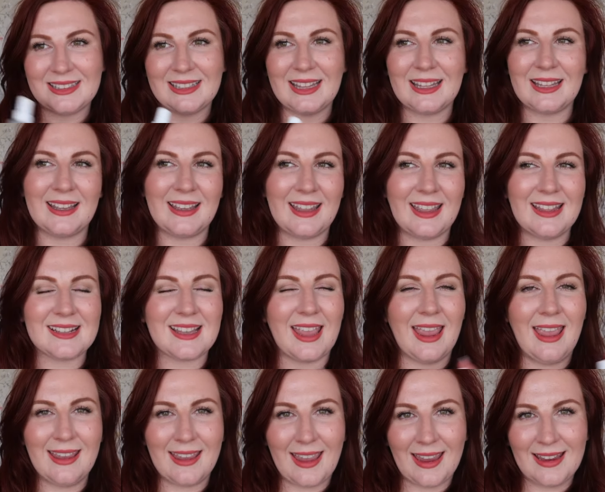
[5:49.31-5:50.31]
Like,
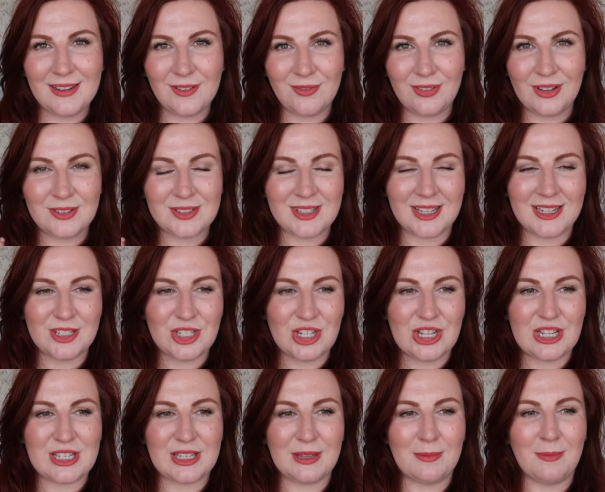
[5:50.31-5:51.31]
it kind of feels like
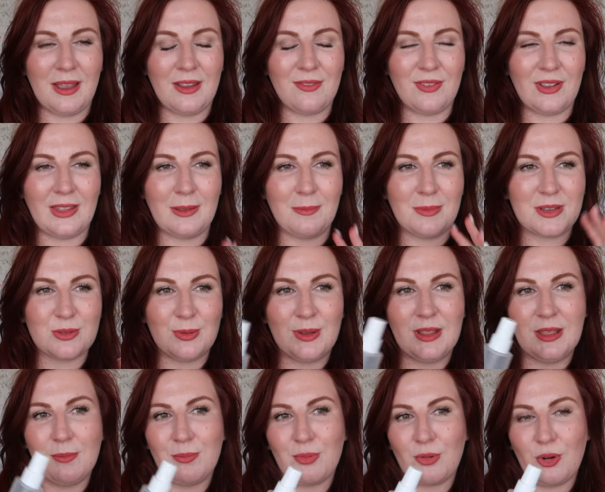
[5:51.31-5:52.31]
cheating, but I feel like
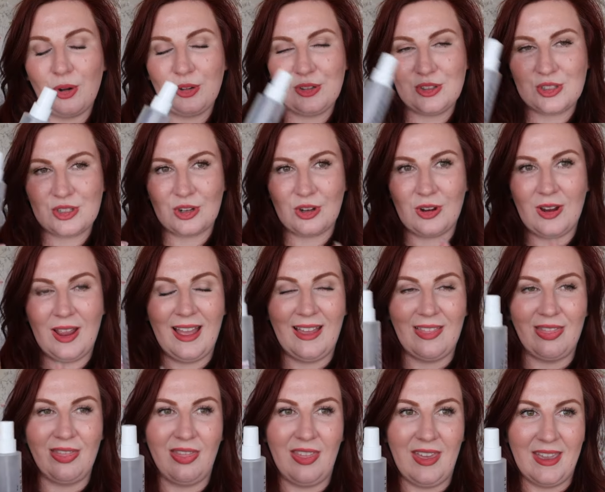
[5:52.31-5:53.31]
between the bronzer
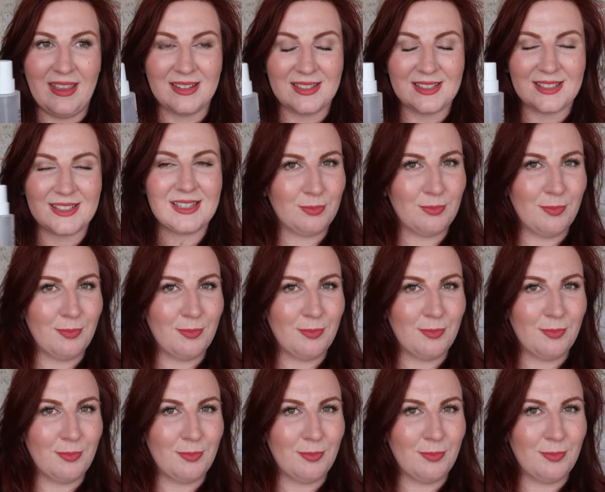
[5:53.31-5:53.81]
and this,